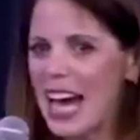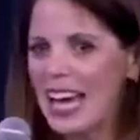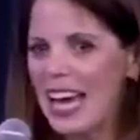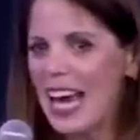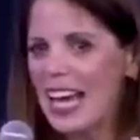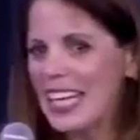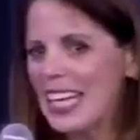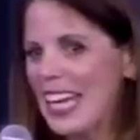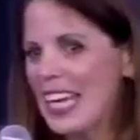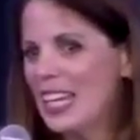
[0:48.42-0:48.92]

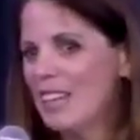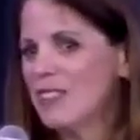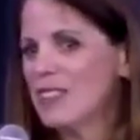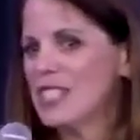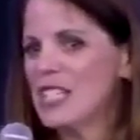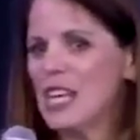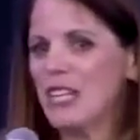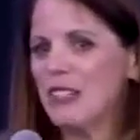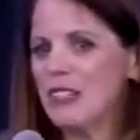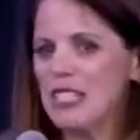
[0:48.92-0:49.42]
I can't
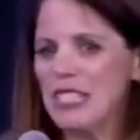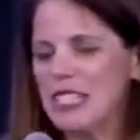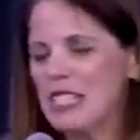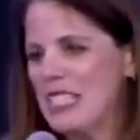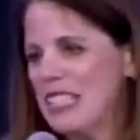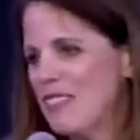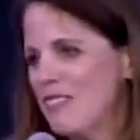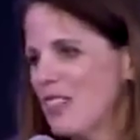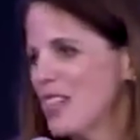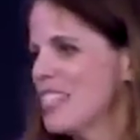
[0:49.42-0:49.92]
even tell you
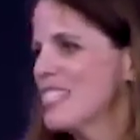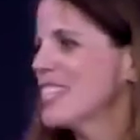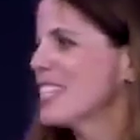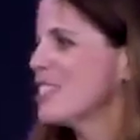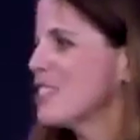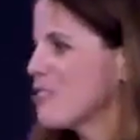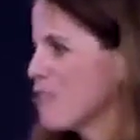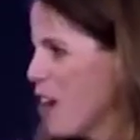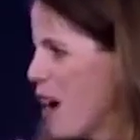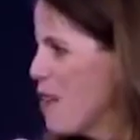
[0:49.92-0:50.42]
even as I
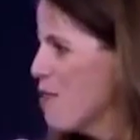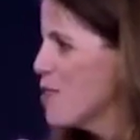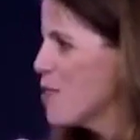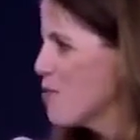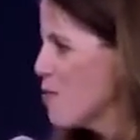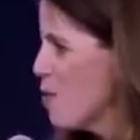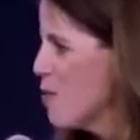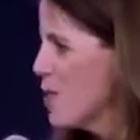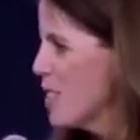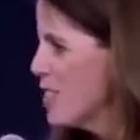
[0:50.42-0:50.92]
describe
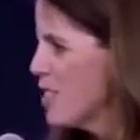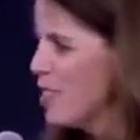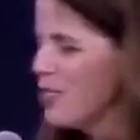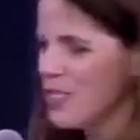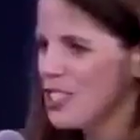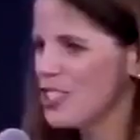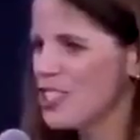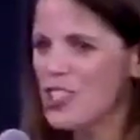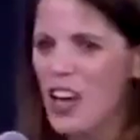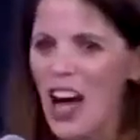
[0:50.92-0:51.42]
this moment to
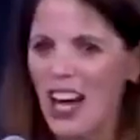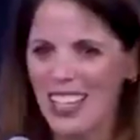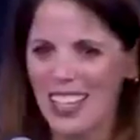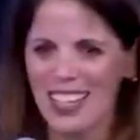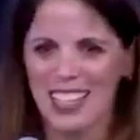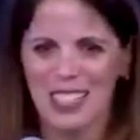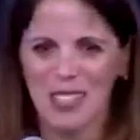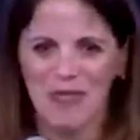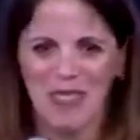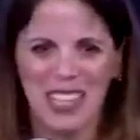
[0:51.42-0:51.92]
you, it's
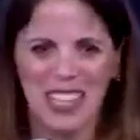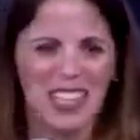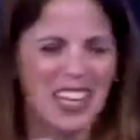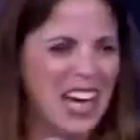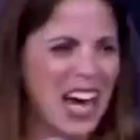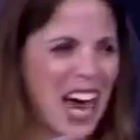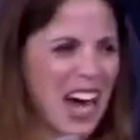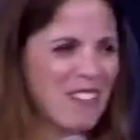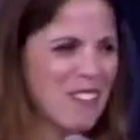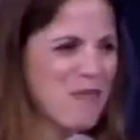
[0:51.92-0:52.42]
shocking to me.
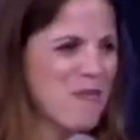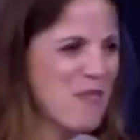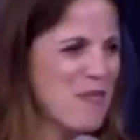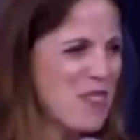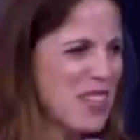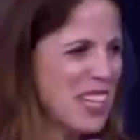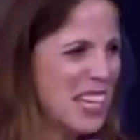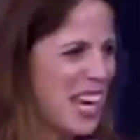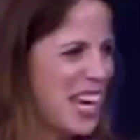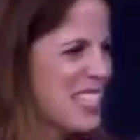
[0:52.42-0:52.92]
I
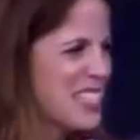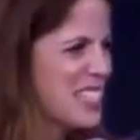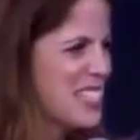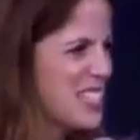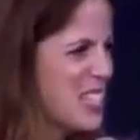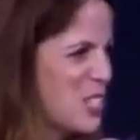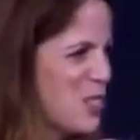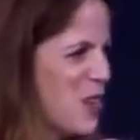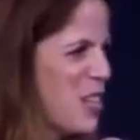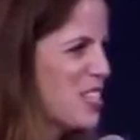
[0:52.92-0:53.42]
remember the case,
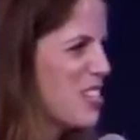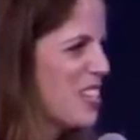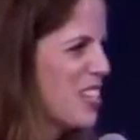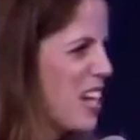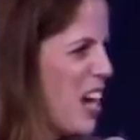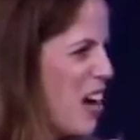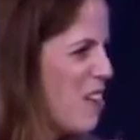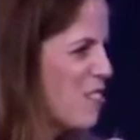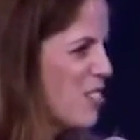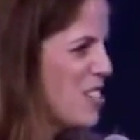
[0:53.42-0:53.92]
the situation,
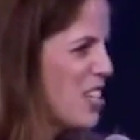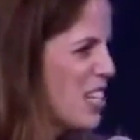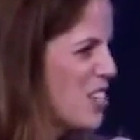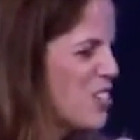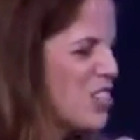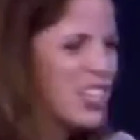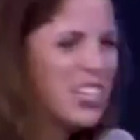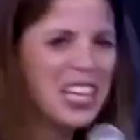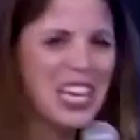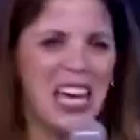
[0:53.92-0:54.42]
the
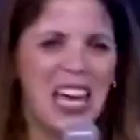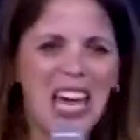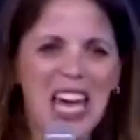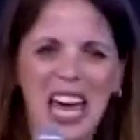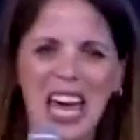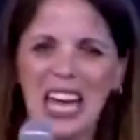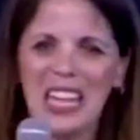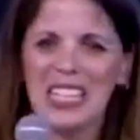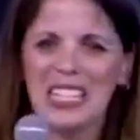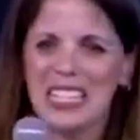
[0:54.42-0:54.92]
conversation,
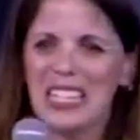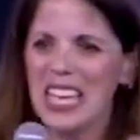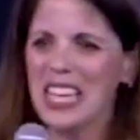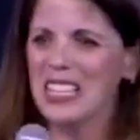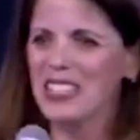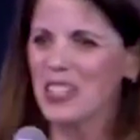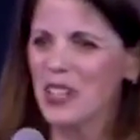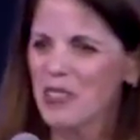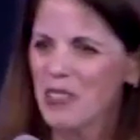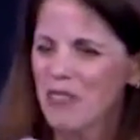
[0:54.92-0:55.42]
and he's
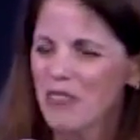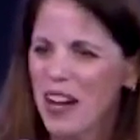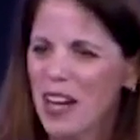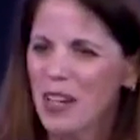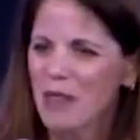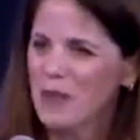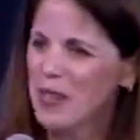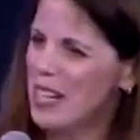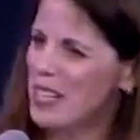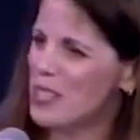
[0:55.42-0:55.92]
saying he's going to
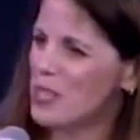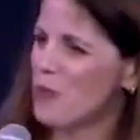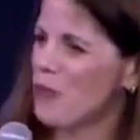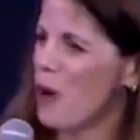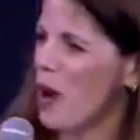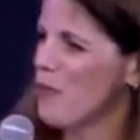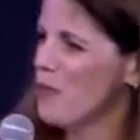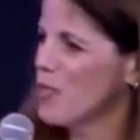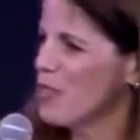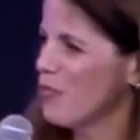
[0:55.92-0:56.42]
fire me. And I said,
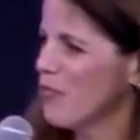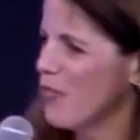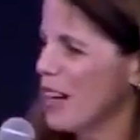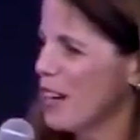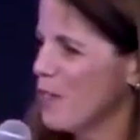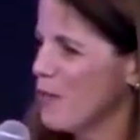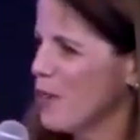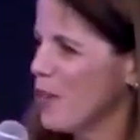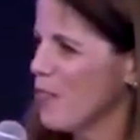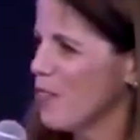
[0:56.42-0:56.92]
why would you
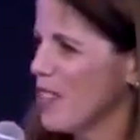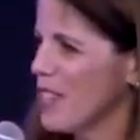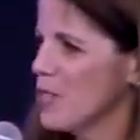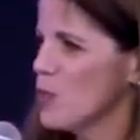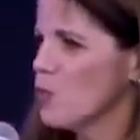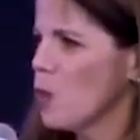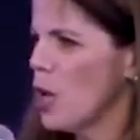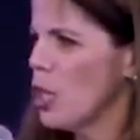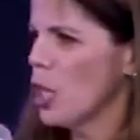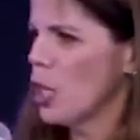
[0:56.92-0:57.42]
fire me over
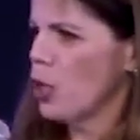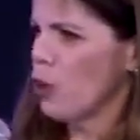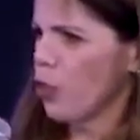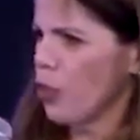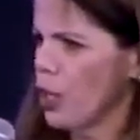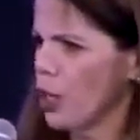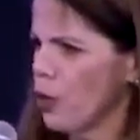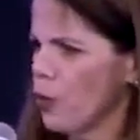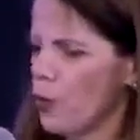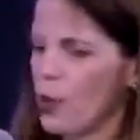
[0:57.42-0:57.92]
this? Well, I
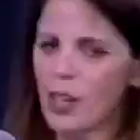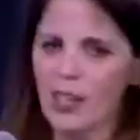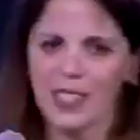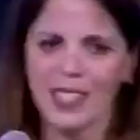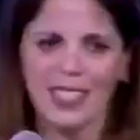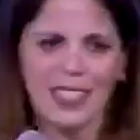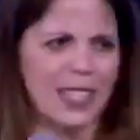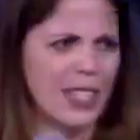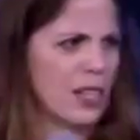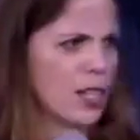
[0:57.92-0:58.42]
don't think it
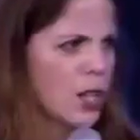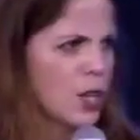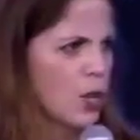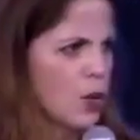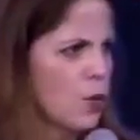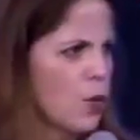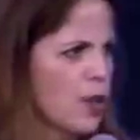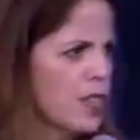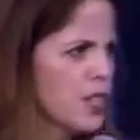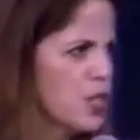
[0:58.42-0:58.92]
works. I said,
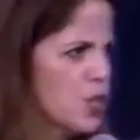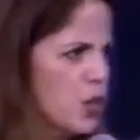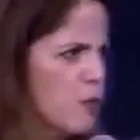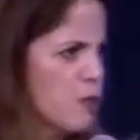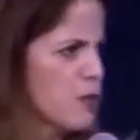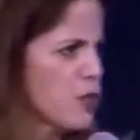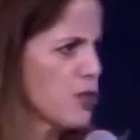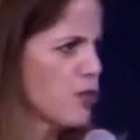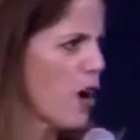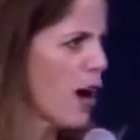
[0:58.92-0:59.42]
well, then
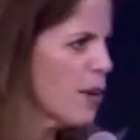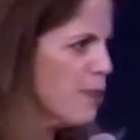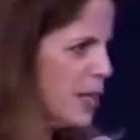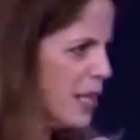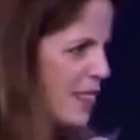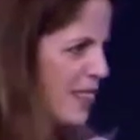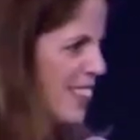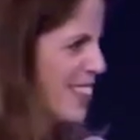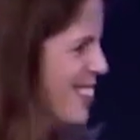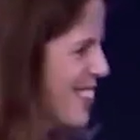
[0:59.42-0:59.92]
don't prescribe
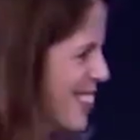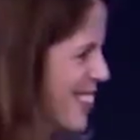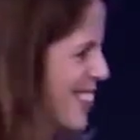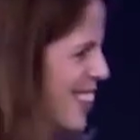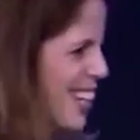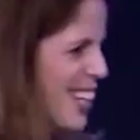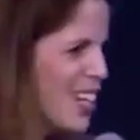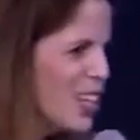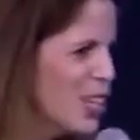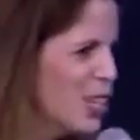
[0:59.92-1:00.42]
it.
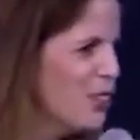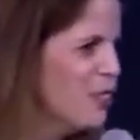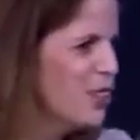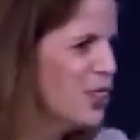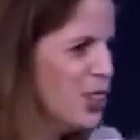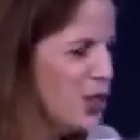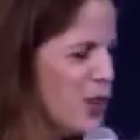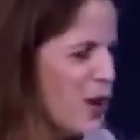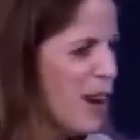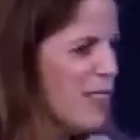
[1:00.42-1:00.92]
You know,
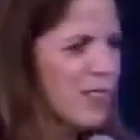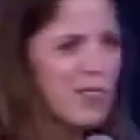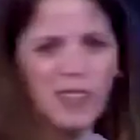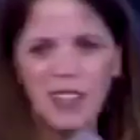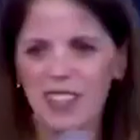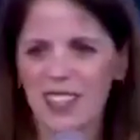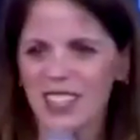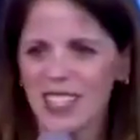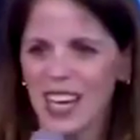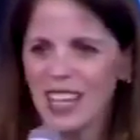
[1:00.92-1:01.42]
you haven't
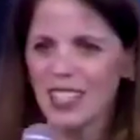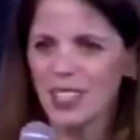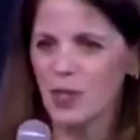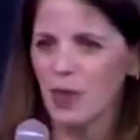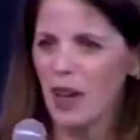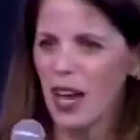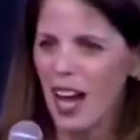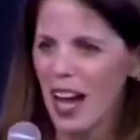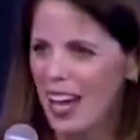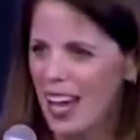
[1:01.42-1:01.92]
read the science
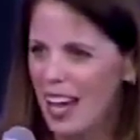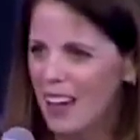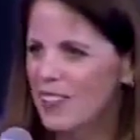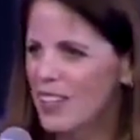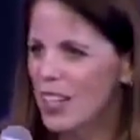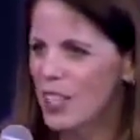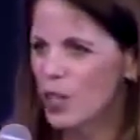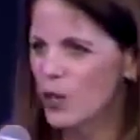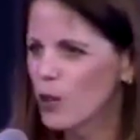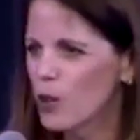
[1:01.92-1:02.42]
the way I
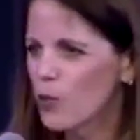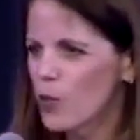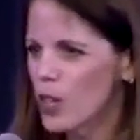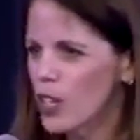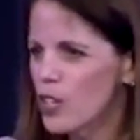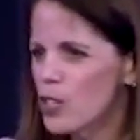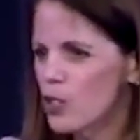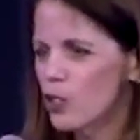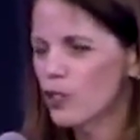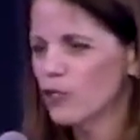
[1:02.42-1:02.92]
have. I know it works.